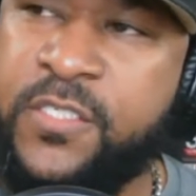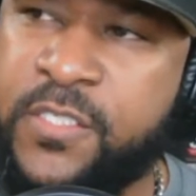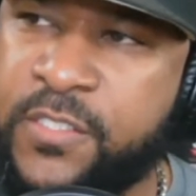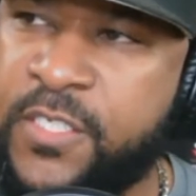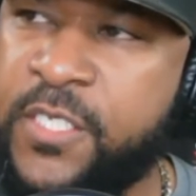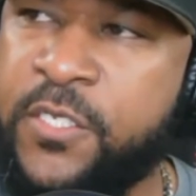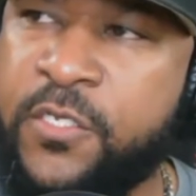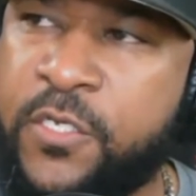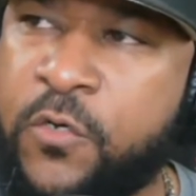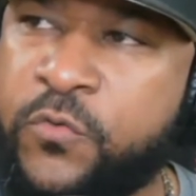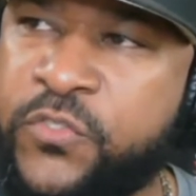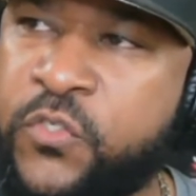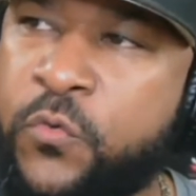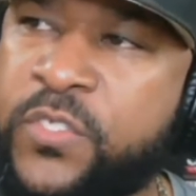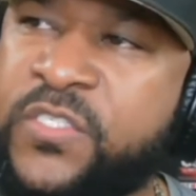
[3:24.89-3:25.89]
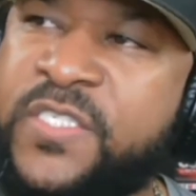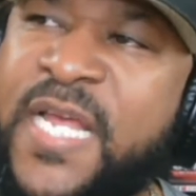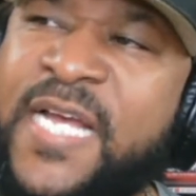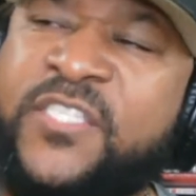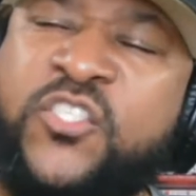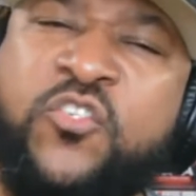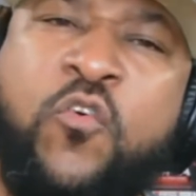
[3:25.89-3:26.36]
continue to go. So it's
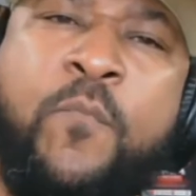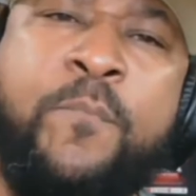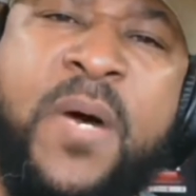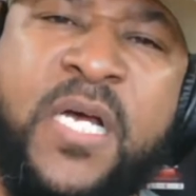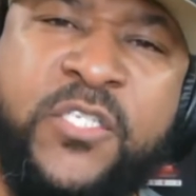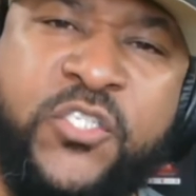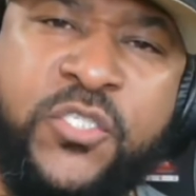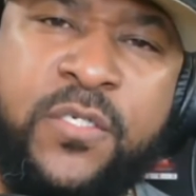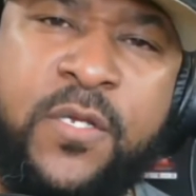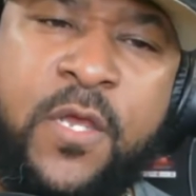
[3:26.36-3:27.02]
not so much